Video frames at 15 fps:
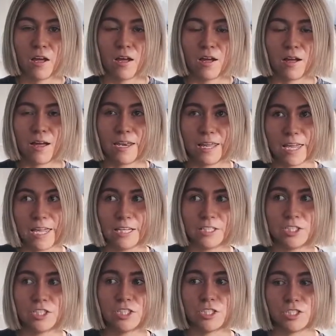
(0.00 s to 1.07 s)
1
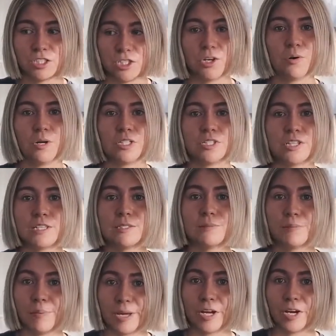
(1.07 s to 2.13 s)
inch to 2 inches
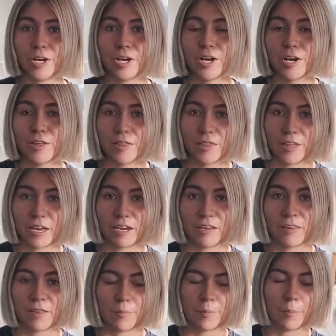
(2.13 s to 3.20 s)
bigger
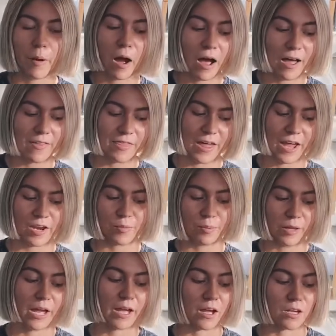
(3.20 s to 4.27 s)
than the pot that your
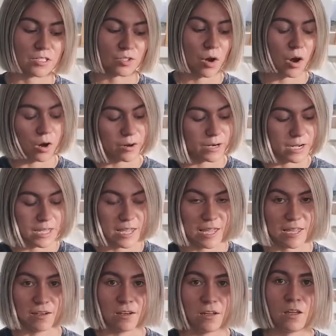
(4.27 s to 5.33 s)
plant is already
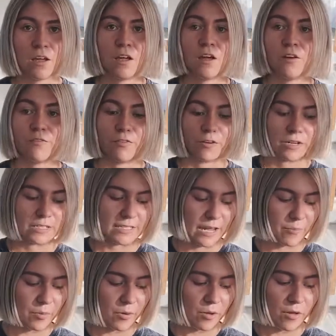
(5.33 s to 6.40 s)
in. For
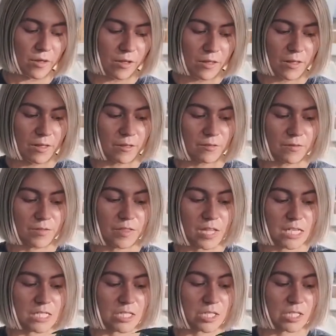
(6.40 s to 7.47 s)
example,
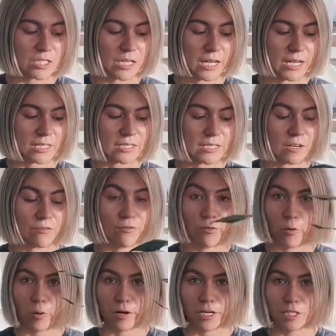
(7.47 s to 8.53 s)
this looks like it's in a
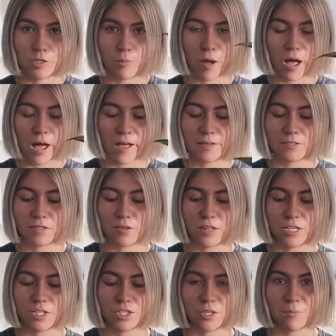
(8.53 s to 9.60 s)
4-inch pot, so
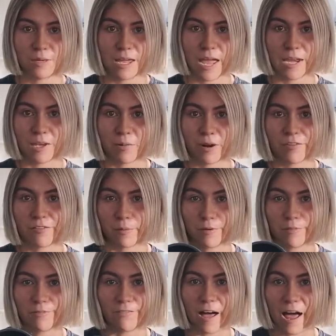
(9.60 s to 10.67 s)
this should be anywhere from
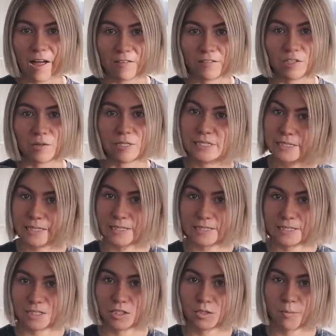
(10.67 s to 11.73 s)
a 5 to a
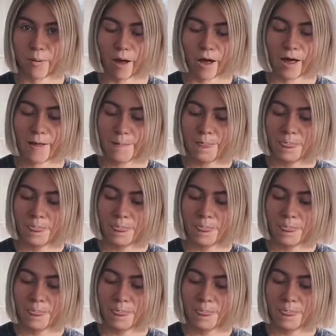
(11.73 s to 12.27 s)
6-inch pot.